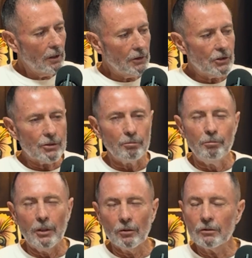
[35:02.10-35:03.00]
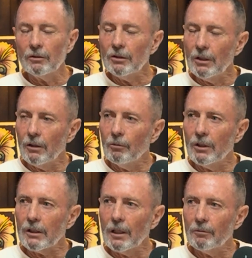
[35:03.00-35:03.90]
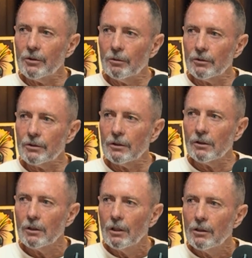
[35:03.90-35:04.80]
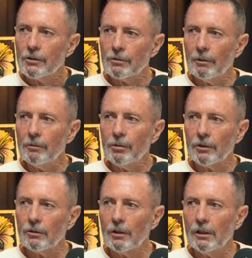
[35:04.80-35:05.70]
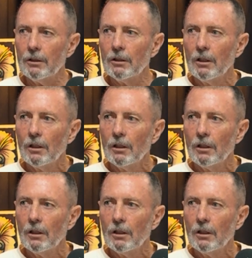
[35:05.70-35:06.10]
it used to build, when it come towards a swimming pool, and